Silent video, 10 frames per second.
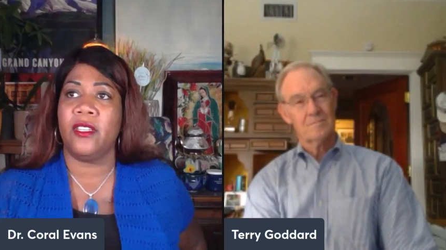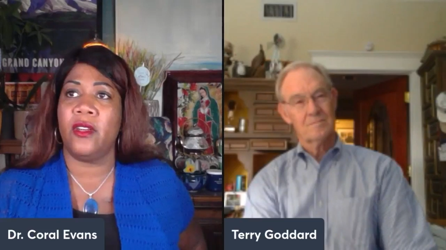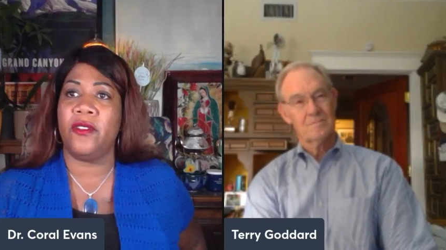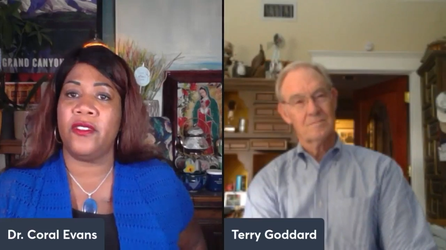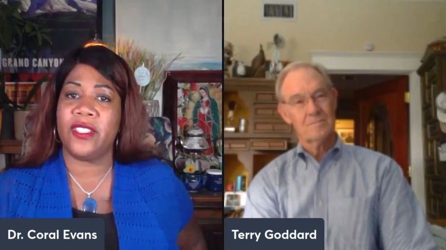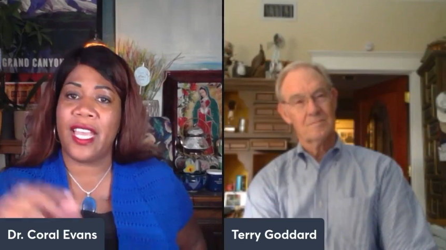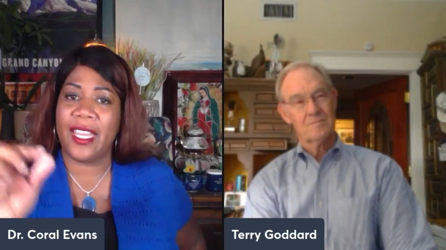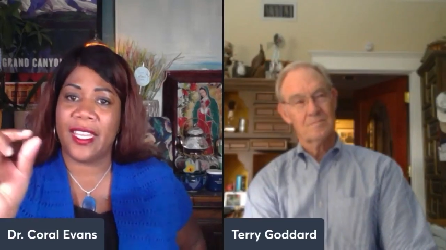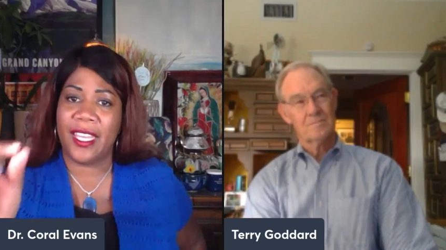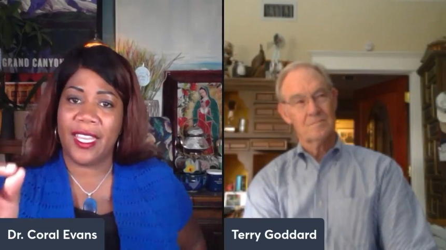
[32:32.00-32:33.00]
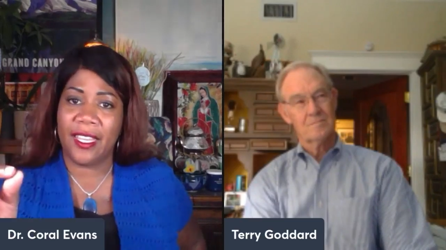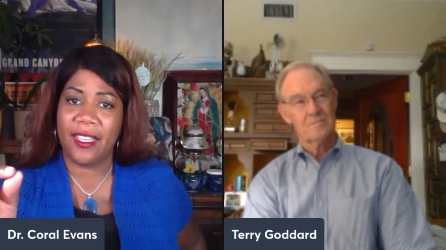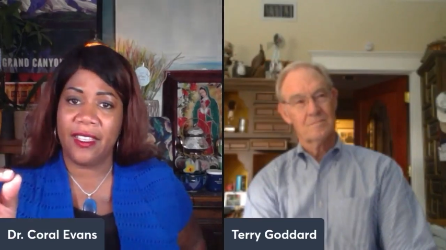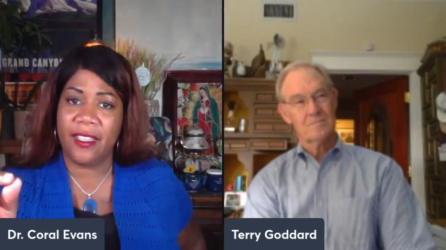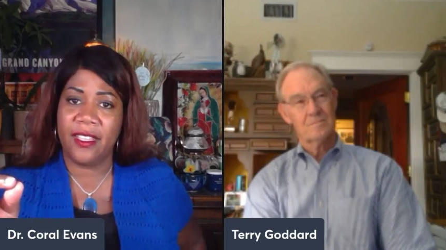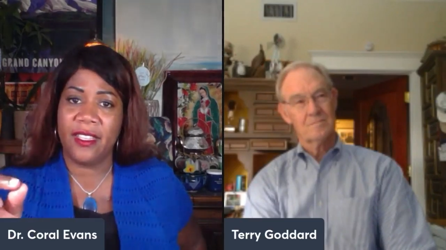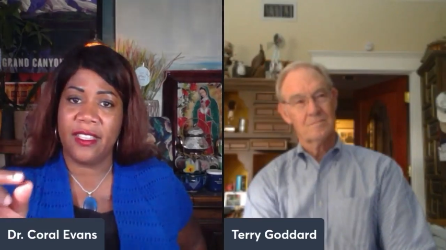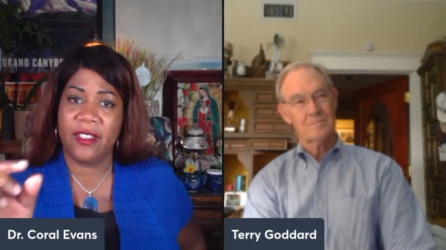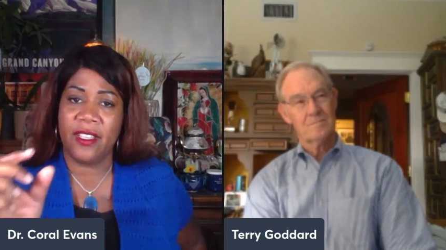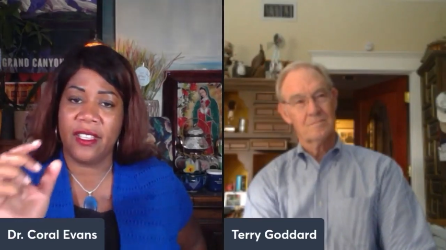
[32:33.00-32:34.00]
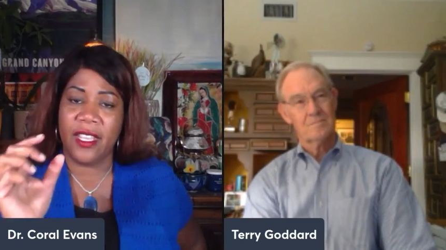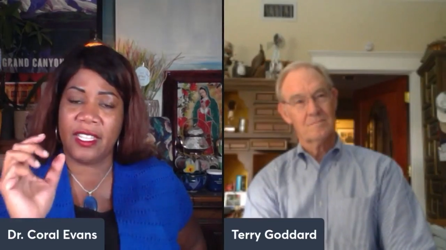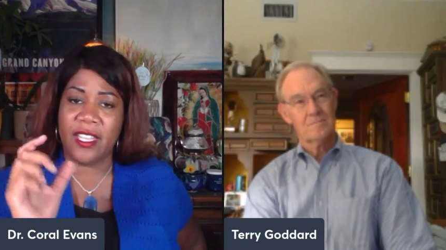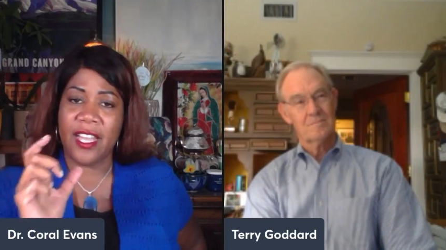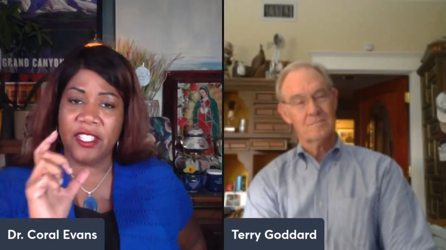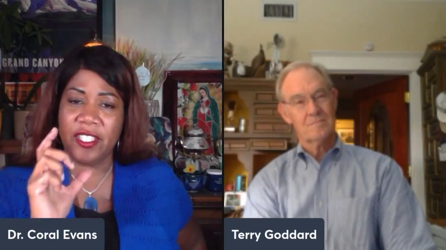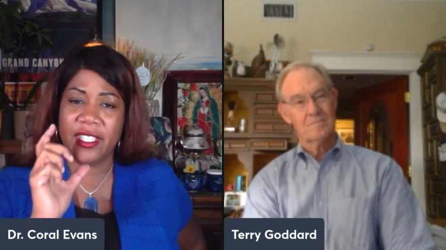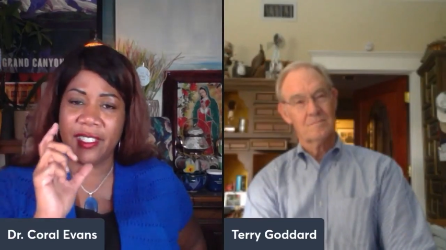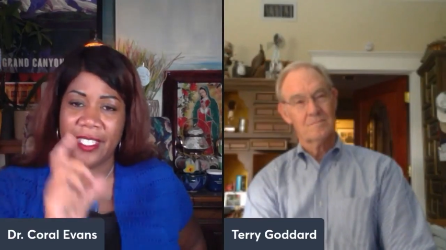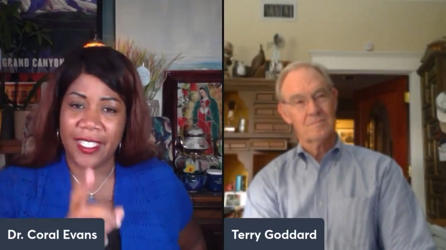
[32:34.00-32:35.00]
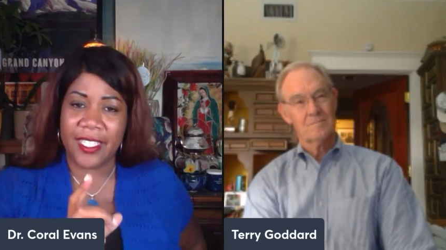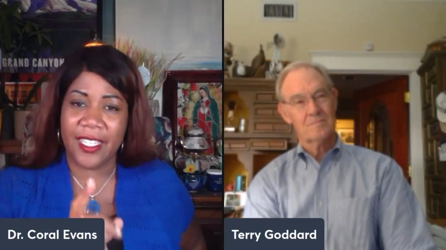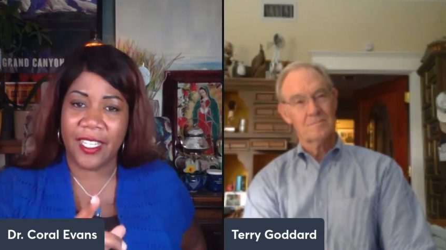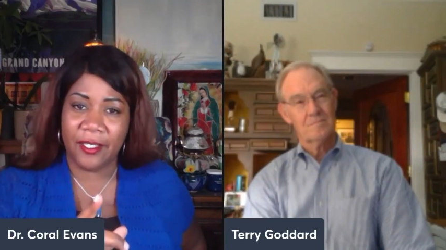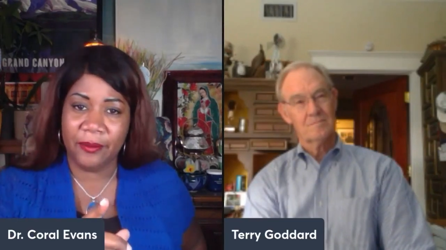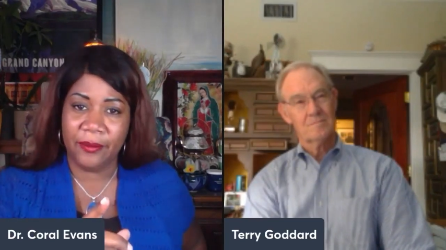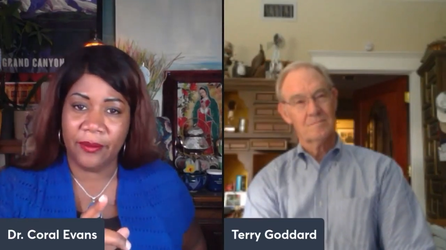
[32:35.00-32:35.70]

Speaker 1: You know, there's that key. It's not just listening,